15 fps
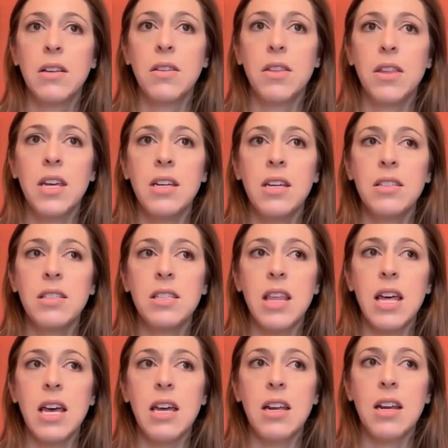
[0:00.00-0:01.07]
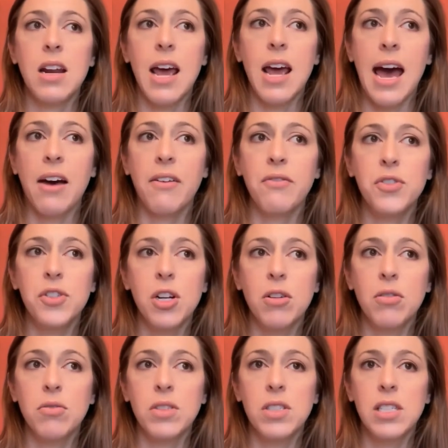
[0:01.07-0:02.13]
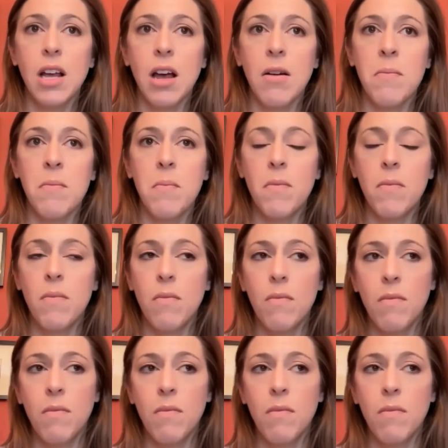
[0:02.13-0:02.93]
Things that have shown some